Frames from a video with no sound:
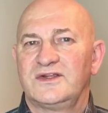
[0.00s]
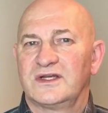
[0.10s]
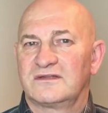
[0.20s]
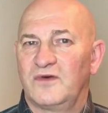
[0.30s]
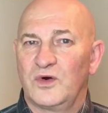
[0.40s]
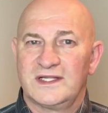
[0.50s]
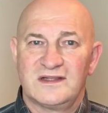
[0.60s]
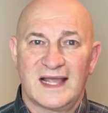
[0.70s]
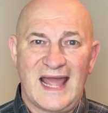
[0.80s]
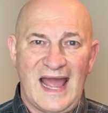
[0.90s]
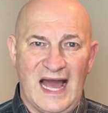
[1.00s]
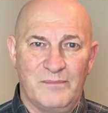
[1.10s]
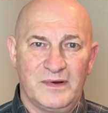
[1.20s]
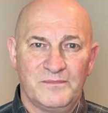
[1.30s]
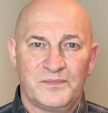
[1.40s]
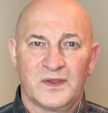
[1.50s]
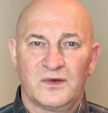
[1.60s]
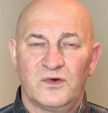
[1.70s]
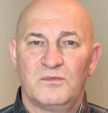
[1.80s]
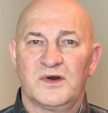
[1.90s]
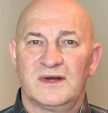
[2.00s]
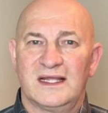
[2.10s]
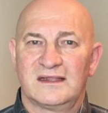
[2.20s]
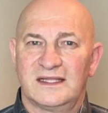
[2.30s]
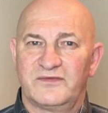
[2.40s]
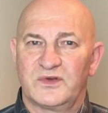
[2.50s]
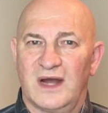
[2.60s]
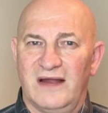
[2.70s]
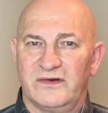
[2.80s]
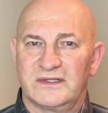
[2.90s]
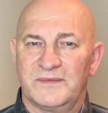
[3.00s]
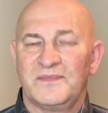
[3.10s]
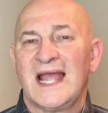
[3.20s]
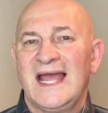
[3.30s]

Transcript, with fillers: just voted to cap Uber and Lyft drivers.